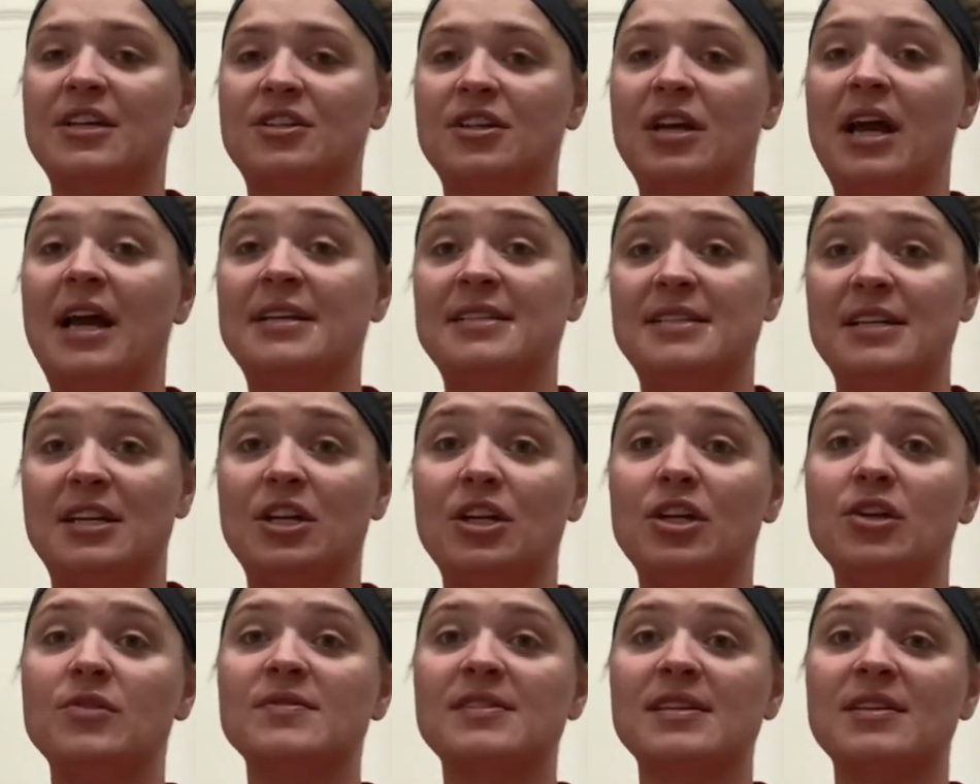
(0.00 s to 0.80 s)
I didn't
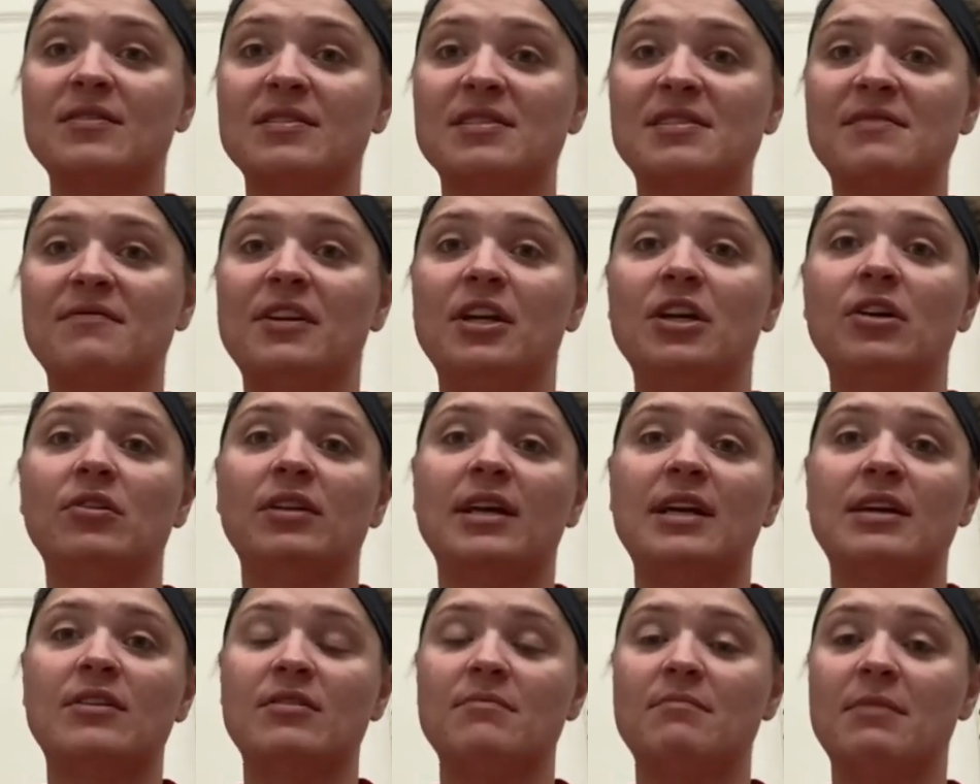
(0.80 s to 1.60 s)
use in this video,
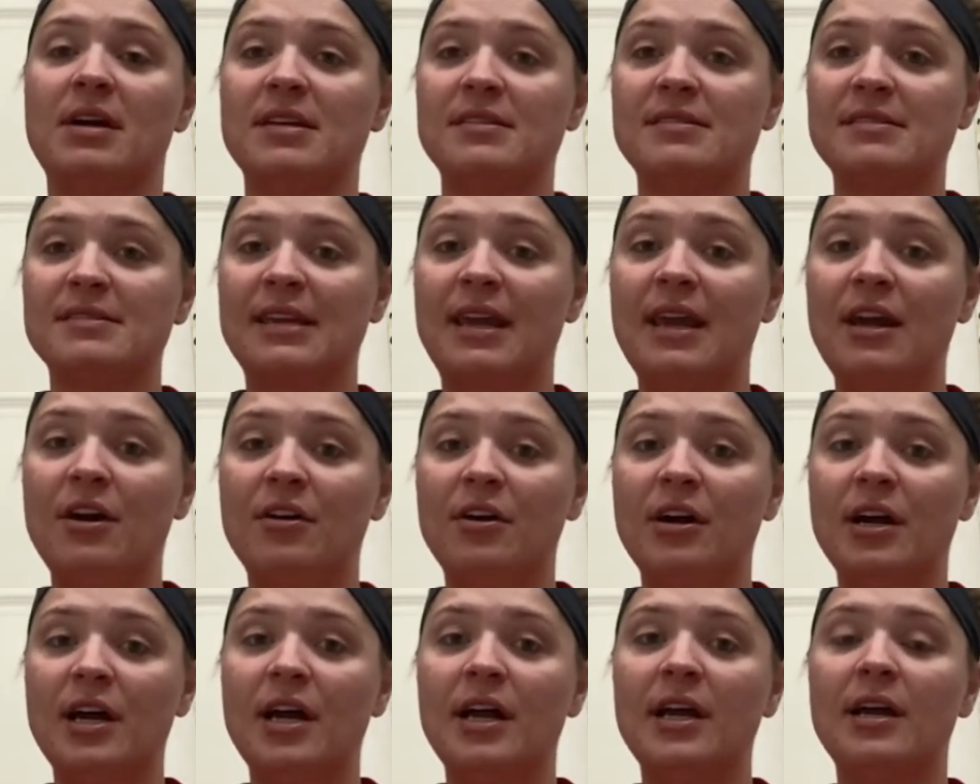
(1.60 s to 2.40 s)
like the
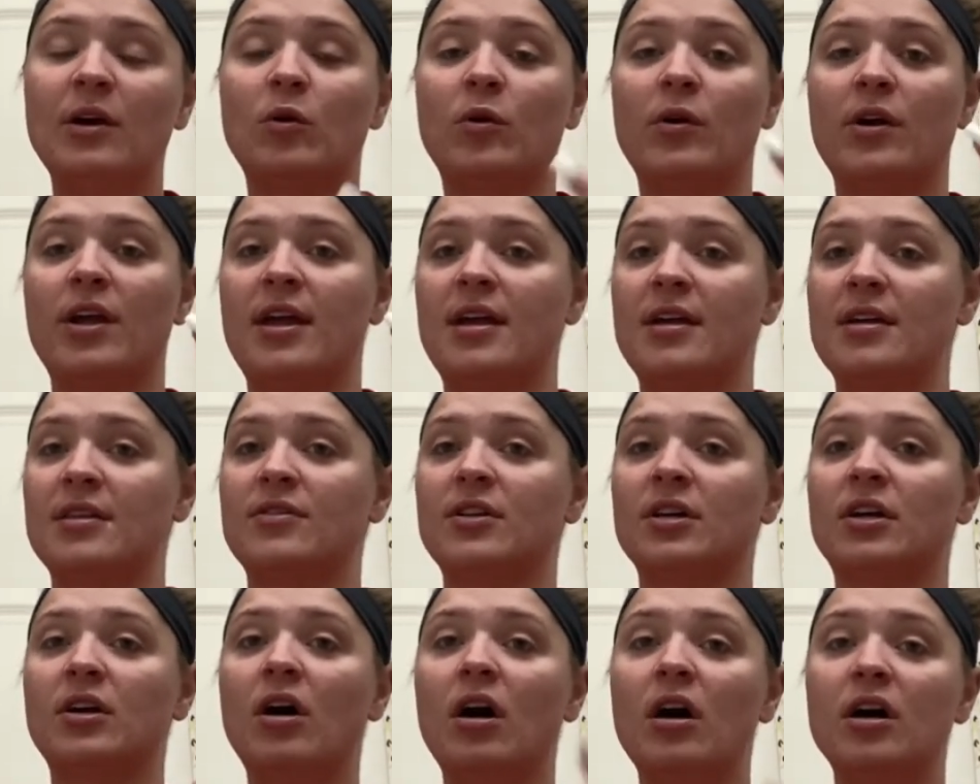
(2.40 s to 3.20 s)
mascara and the
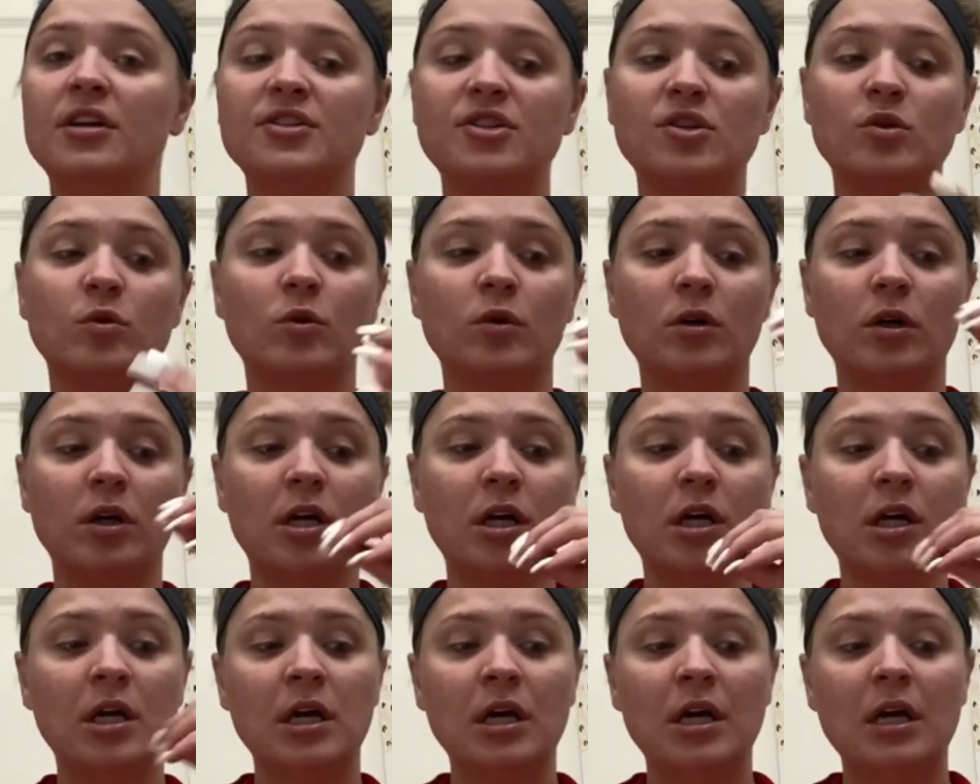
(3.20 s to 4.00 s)

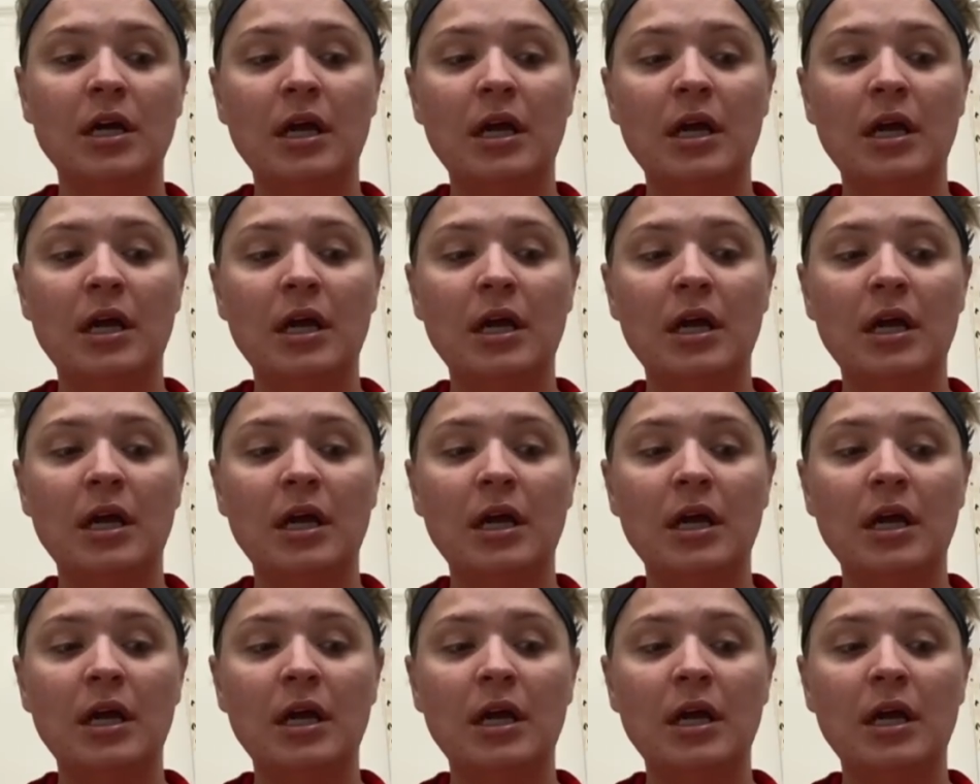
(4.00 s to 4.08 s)
contour,